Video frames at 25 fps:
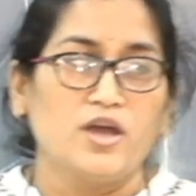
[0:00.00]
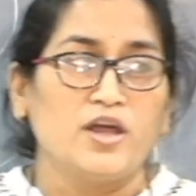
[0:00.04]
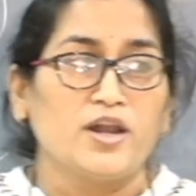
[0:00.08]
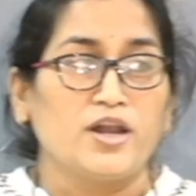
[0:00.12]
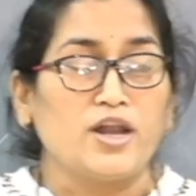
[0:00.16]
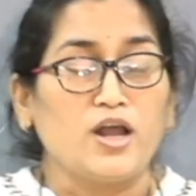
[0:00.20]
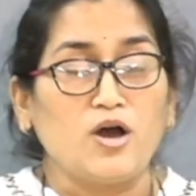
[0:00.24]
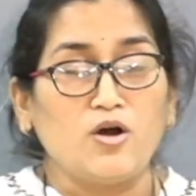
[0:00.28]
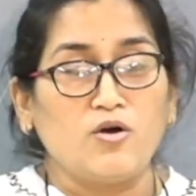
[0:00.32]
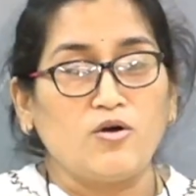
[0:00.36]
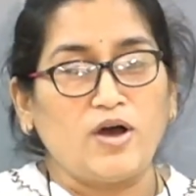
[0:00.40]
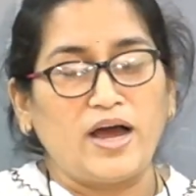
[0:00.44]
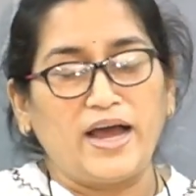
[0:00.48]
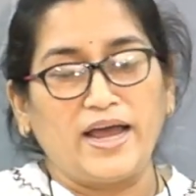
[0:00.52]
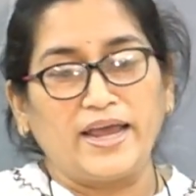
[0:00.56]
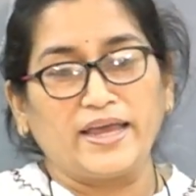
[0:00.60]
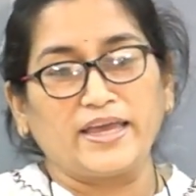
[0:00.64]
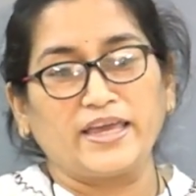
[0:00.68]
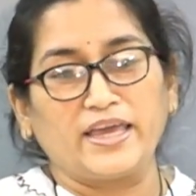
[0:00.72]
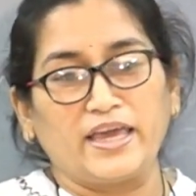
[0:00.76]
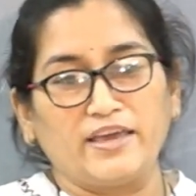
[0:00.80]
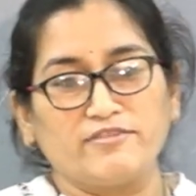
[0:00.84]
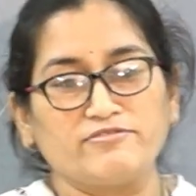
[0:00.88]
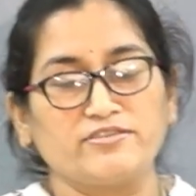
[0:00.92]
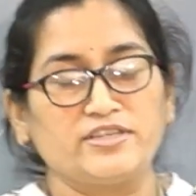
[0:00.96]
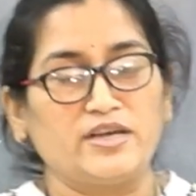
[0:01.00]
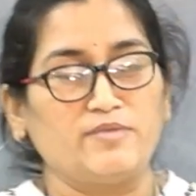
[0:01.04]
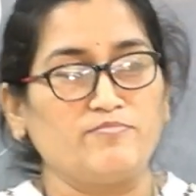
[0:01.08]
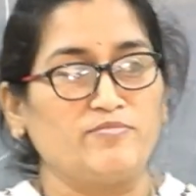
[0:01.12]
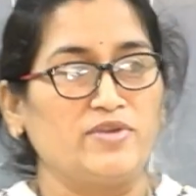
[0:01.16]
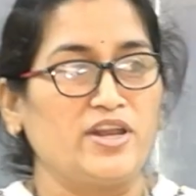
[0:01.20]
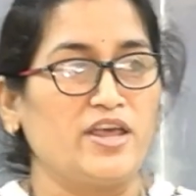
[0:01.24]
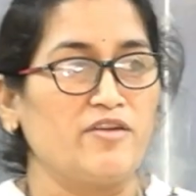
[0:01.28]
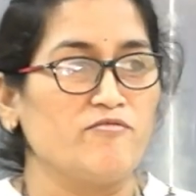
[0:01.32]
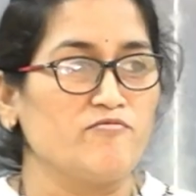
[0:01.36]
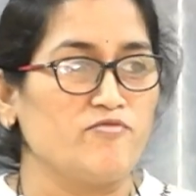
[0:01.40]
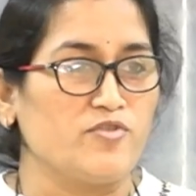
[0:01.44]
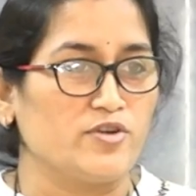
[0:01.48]
Now I gave some
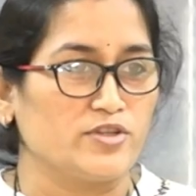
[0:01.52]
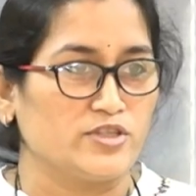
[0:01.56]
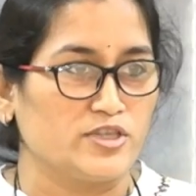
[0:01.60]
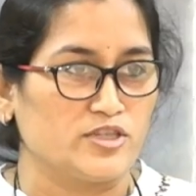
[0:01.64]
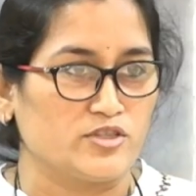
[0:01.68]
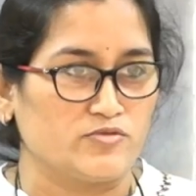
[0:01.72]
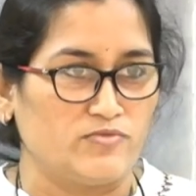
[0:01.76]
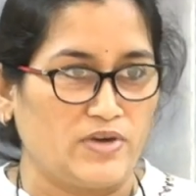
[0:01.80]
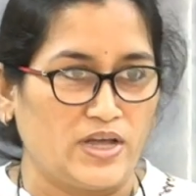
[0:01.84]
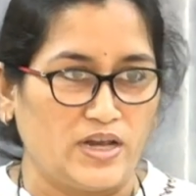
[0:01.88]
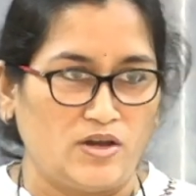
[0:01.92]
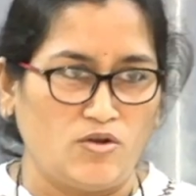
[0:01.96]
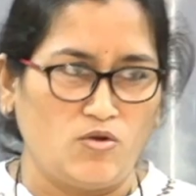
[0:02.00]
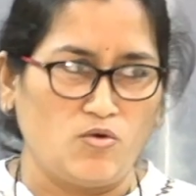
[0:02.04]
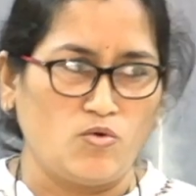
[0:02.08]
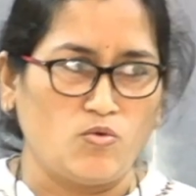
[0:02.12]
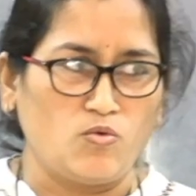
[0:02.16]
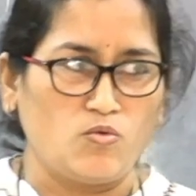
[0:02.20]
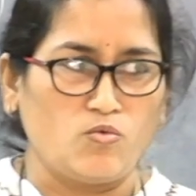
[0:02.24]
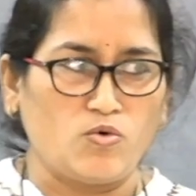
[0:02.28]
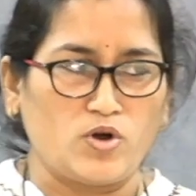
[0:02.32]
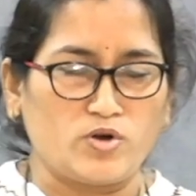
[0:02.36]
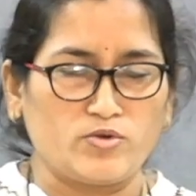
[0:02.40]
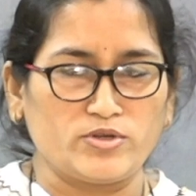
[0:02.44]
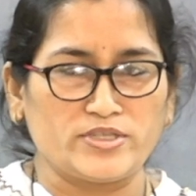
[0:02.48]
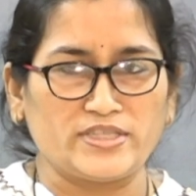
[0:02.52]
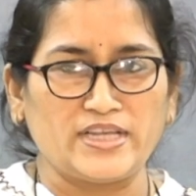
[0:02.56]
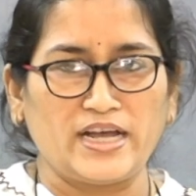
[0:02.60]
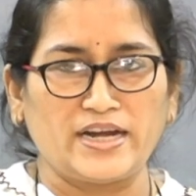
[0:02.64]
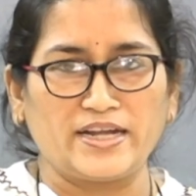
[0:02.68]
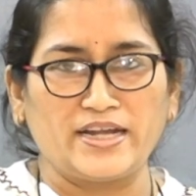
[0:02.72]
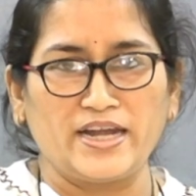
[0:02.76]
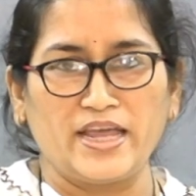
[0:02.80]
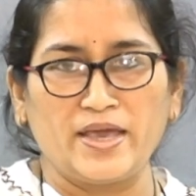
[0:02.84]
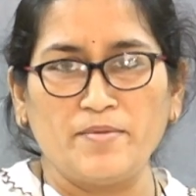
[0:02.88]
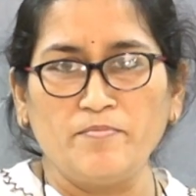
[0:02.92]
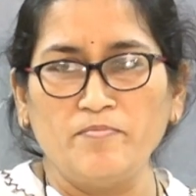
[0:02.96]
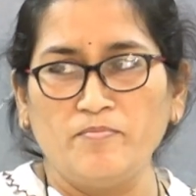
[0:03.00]
name for this one. What was that
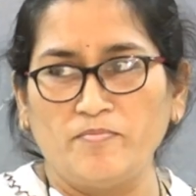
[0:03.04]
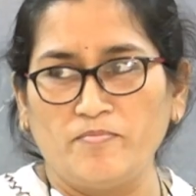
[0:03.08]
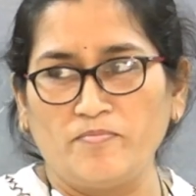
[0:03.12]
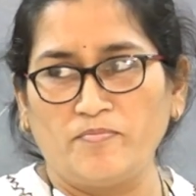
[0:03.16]
name?